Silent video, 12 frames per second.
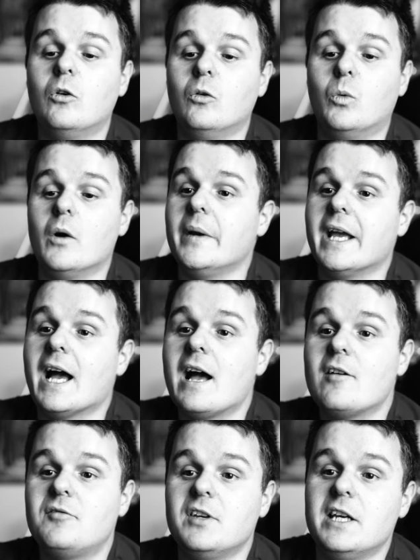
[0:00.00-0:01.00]
what we
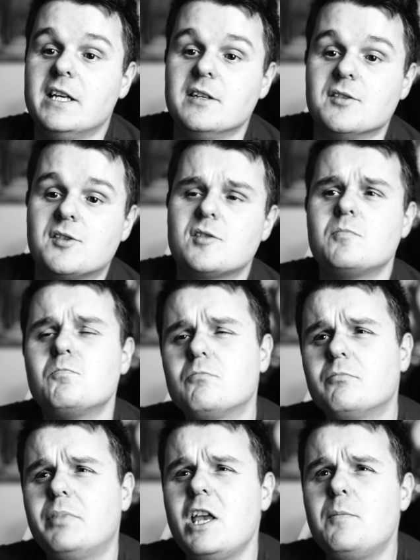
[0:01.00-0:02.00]
have is
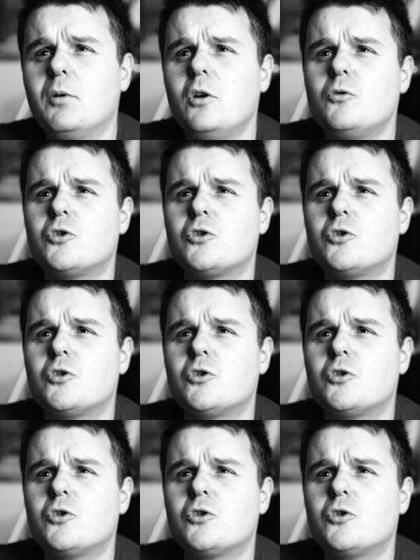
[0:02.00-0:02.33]
people who